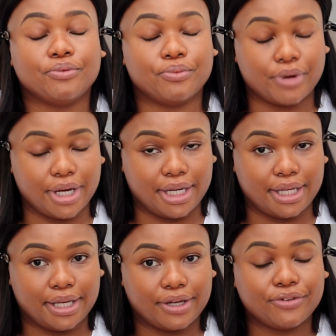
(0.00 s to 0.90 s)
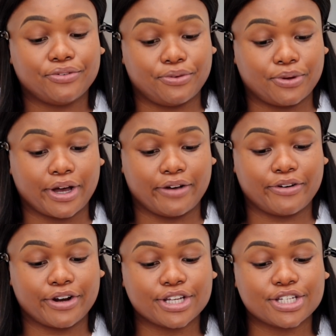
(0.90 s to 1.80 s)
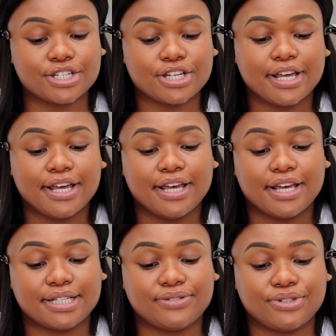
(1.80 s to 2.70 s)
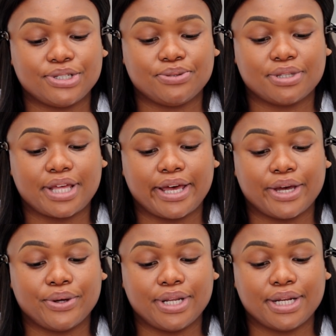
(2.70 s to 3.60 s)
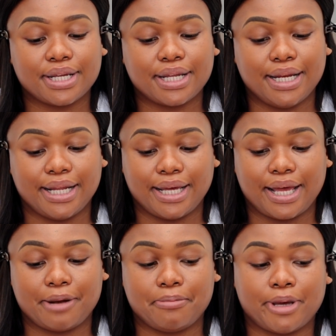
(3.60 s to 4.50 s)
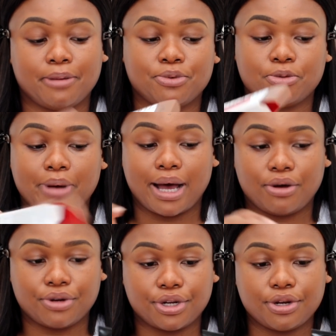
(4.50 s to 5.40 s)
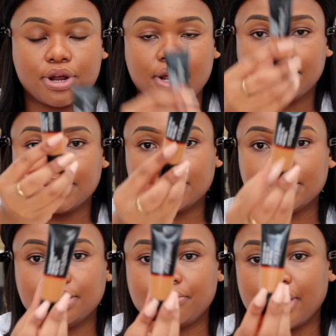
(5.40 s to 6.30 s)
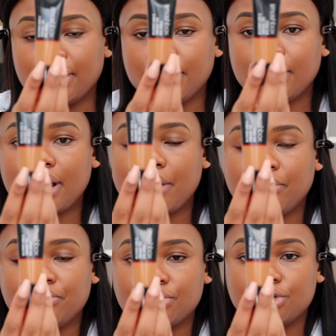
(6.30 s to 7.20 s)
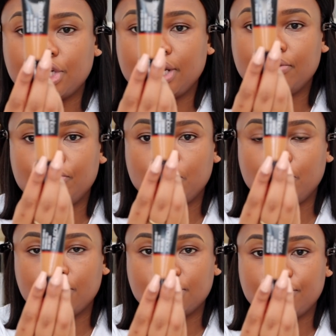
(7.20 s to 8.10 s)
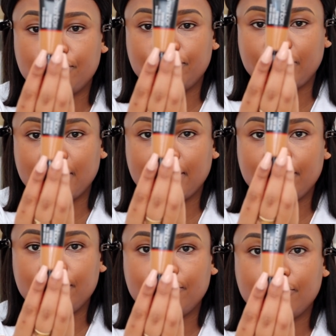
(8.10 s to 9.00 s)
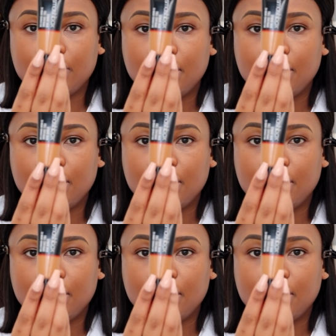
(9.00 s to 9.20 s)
really full coverage. It's used with kaolin, clay and bamboo powder, and this is it right here. I went for the shade 4.05